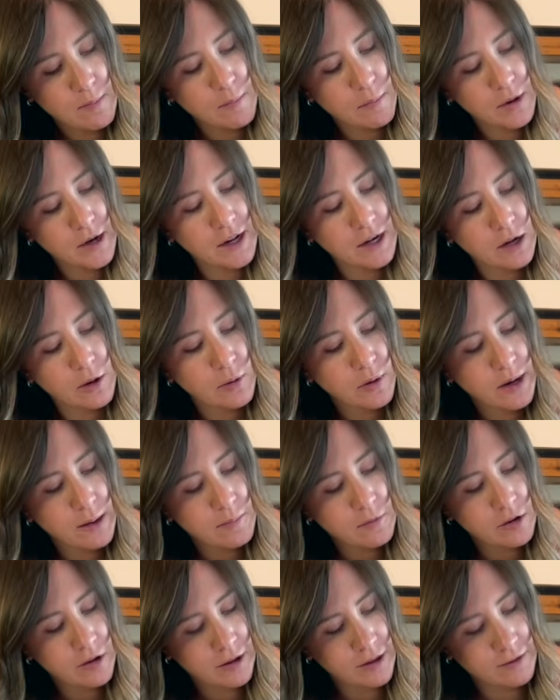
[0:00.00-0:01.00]
but I know what
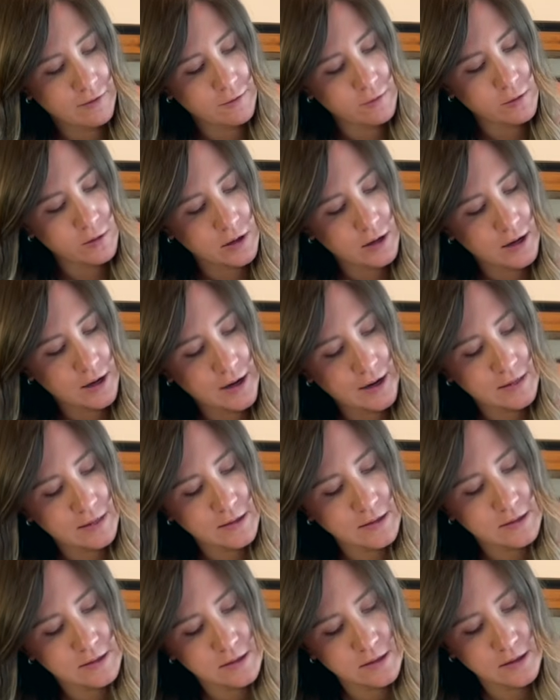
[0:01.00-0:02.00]
I'm looking for, and
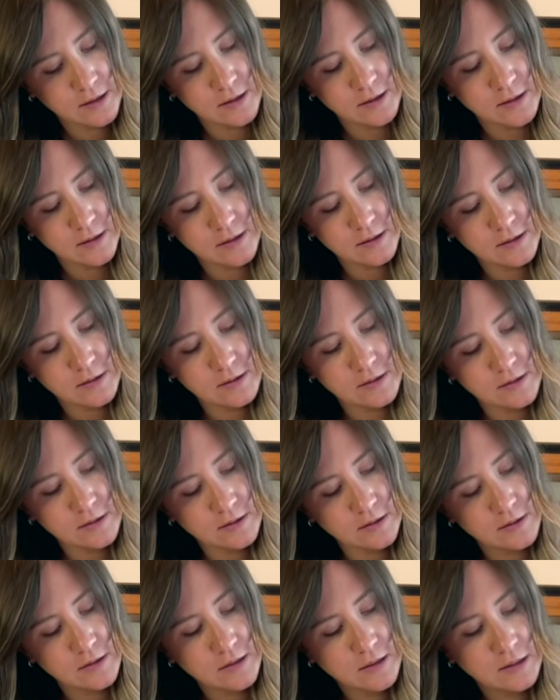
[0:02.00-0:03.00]
this is,
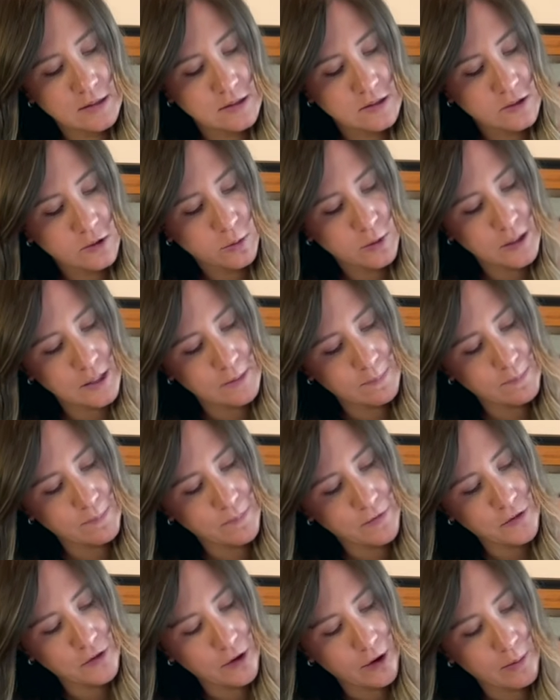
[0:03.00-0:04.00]
it's doing it,
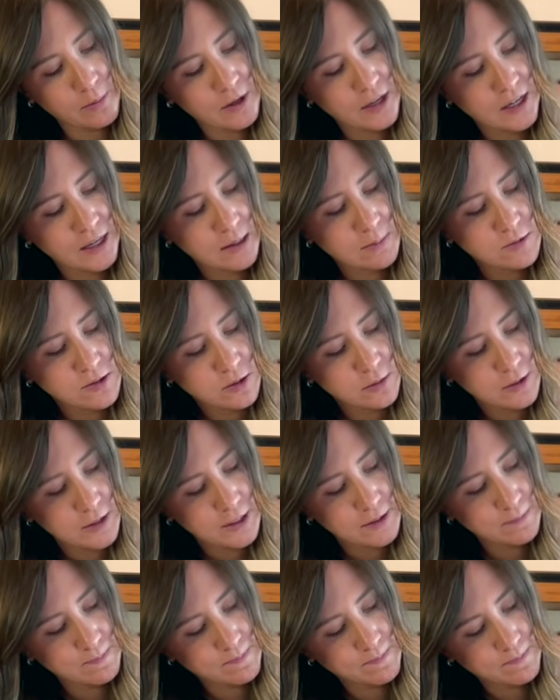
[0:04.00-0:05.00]
so I'm gonna keep doing it.